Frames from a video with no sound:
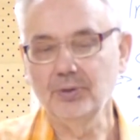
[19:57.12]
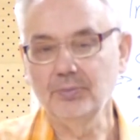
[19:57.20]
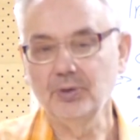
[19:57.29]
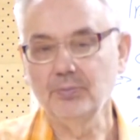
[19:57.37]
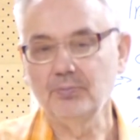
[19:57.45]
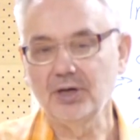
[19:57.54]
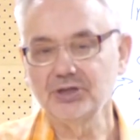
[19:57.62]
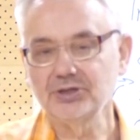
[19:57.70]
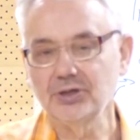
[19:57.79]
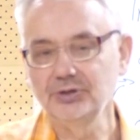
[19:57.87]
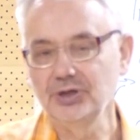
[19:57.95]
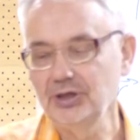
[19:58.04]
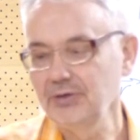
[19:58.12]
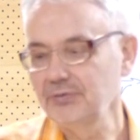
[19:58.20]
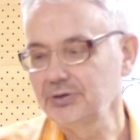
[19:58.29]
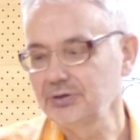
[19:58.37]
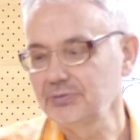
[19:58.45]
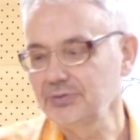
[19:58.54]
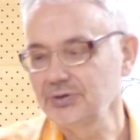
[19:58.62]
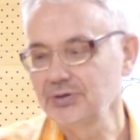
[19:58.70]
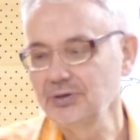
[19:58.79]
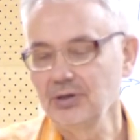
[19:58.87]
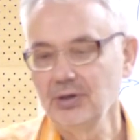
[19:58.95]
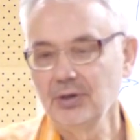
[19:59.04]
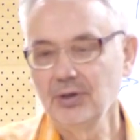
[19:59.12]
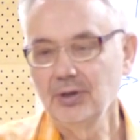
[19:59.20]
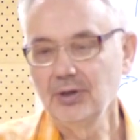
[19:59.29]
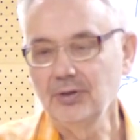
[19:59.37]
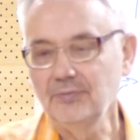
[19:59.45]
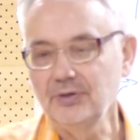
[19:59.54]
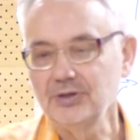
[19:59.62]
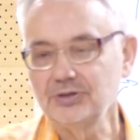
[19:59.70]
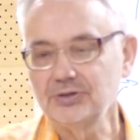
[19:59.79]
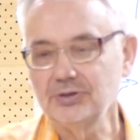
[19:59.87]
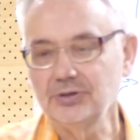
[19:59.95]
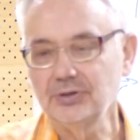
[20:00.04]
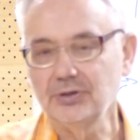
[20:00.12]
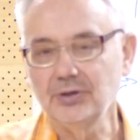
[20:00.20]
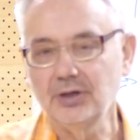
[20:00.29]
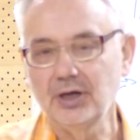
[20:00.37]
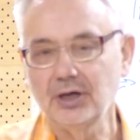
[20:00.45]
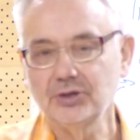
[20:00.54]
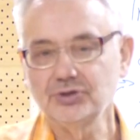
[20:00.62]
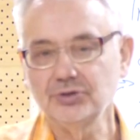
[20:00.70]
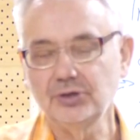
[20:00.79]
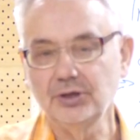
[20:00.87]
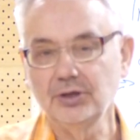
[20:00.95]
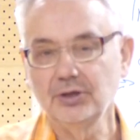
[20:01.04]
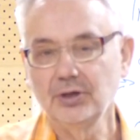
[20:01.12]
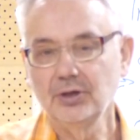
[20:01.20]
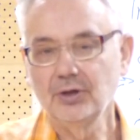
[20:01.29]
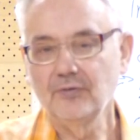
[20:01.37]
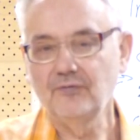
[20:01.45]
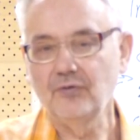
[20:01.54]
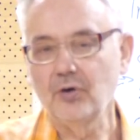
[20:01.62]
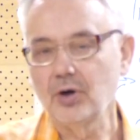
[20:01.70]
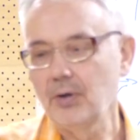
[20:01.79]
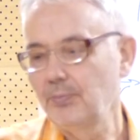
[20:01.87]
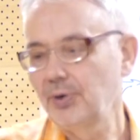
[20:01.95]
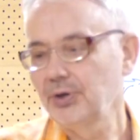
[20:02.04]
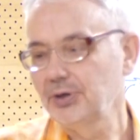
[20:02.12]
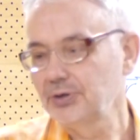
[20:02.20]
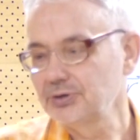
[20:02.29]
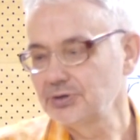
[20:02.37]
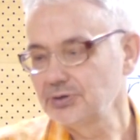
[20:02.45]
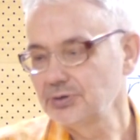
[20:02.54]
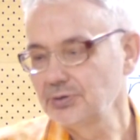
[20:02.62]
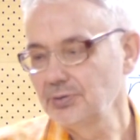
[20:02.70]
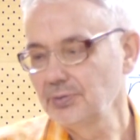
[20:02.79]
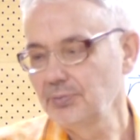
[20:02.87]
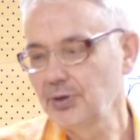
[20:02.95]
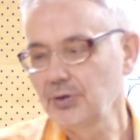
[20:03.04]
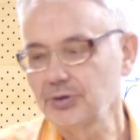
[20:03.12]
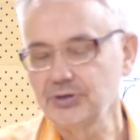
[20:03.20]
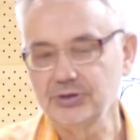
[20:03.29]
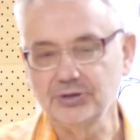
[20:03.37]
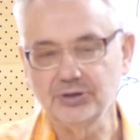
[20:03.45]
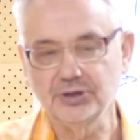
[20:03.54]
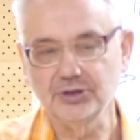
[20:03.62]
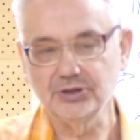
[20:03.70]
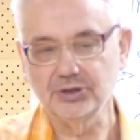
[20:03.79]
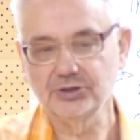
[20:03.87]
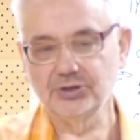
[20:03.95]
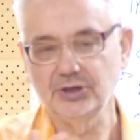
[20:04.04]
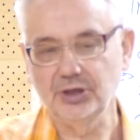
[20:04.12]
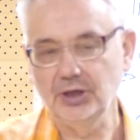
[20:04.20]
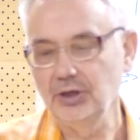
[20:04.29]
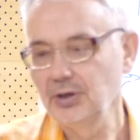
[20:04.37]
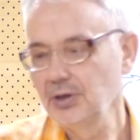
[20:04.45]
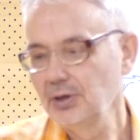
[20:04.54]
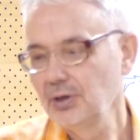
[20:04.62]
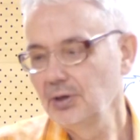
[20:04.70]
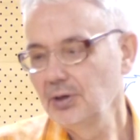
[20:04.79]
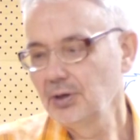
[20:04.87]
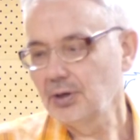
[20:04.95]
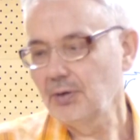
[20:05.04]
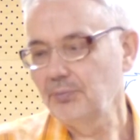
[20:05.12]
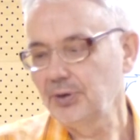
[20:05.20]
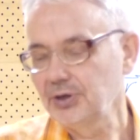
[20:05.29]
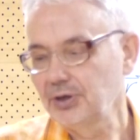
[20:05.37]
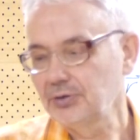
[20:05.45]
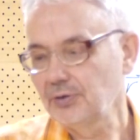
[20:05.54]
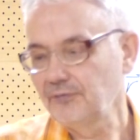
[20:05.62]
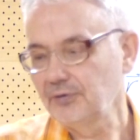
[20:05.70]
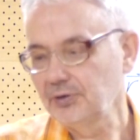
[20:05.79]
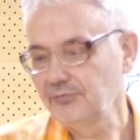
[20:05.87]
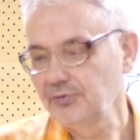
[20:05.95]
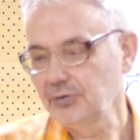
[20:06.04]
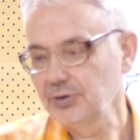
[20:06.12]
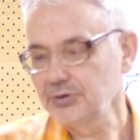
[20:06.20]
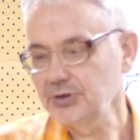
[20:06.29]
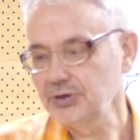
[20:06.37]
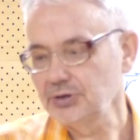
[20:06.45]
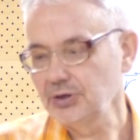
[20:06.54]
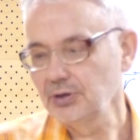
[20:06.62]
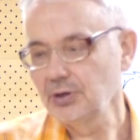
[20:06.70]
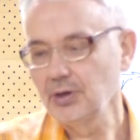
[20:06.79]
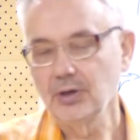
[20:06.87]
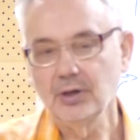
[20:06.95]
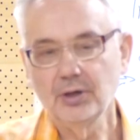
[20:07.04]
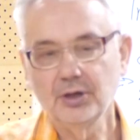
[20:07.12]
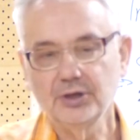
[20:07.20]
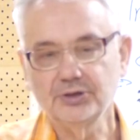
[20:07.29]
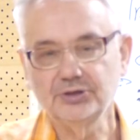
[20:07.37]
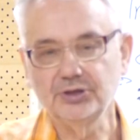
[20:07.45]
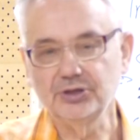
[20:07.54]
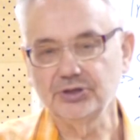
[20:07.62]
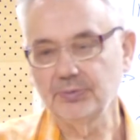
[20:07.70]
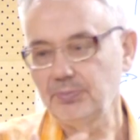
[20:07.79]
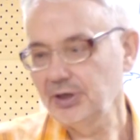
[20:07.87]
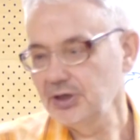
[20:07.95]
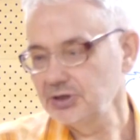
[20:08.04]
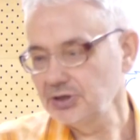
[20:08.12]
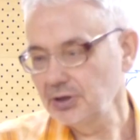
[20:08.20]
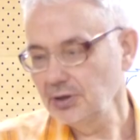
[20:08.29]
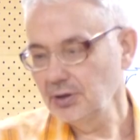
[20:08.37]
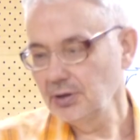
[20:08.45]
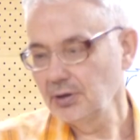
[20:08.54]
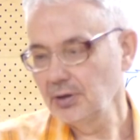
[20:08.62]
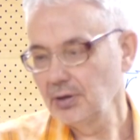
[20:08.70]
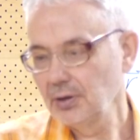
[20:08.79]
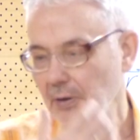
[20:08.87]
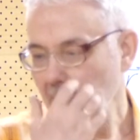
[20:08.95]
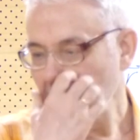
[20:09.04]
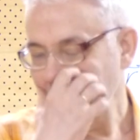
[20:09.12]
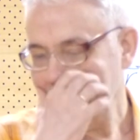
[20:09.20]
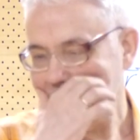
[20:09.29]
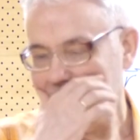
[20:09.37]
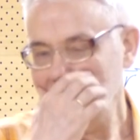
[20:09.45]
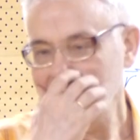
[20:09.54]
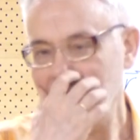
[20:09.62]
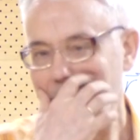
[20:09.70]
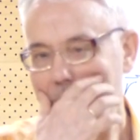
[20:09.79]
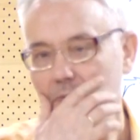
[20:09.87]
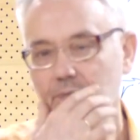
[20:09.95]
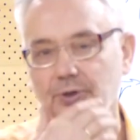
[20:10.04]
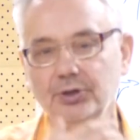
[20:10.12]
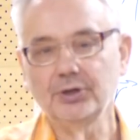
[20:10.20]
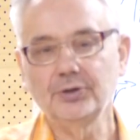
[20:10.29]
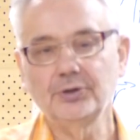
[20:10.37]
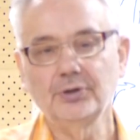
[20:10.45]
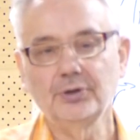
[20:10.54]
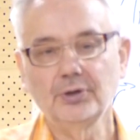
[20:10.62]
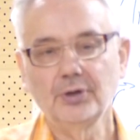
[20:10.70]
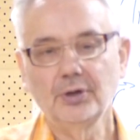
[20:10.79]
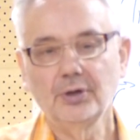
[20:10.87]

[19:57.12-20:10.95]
problem in partial derivatives is actually 4 components, because there is a 3 component of velocity, there is the pressure, so it's 4 component.